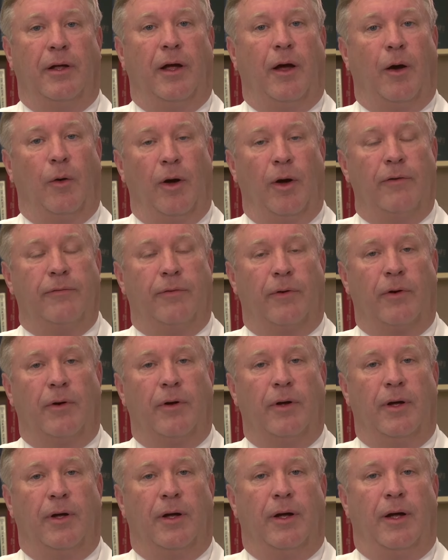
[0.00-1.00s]

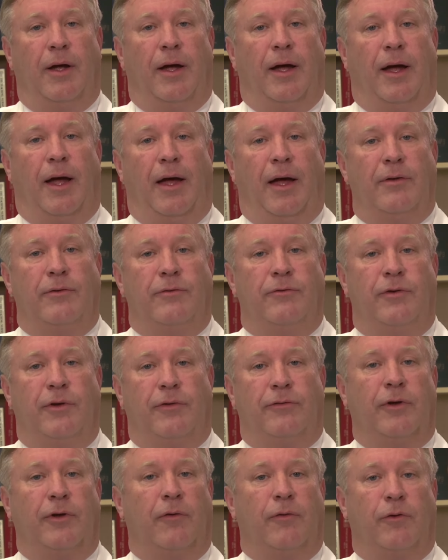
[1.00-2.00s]
However, at
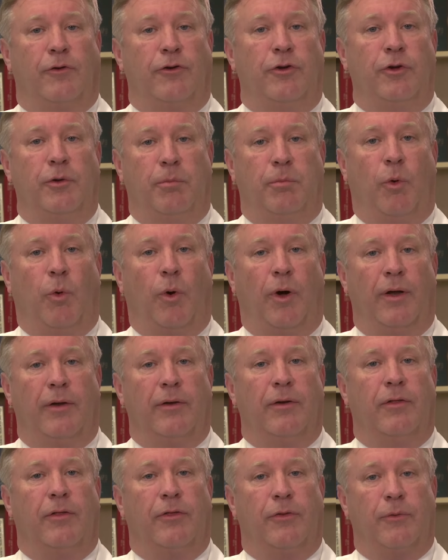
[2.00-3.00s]
just over
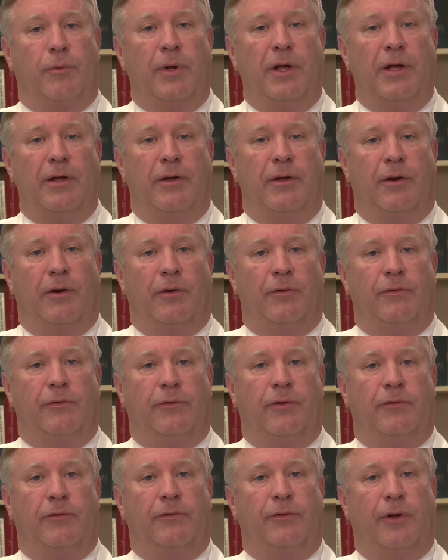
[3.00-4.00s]
2.3 years,
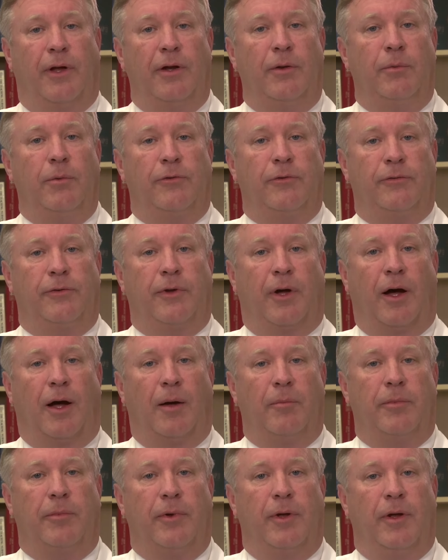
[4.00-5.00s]
the study was
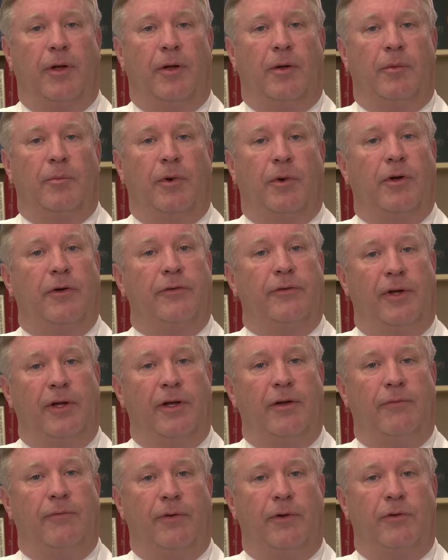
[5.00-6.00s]
stopped because
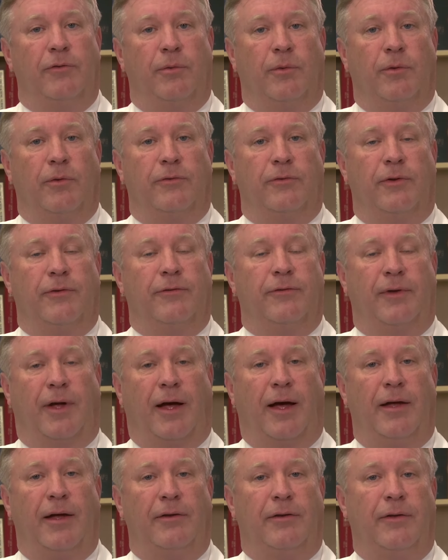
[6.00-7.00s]
individuals
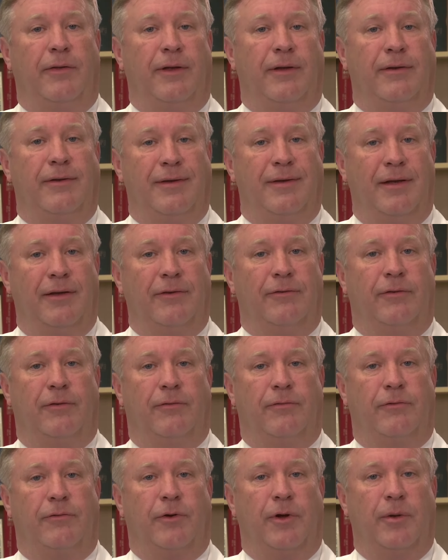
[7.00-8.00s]
assigned to the
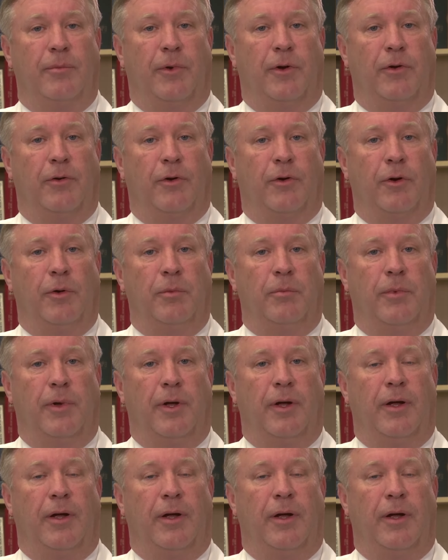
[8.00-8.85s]
intensive treatment group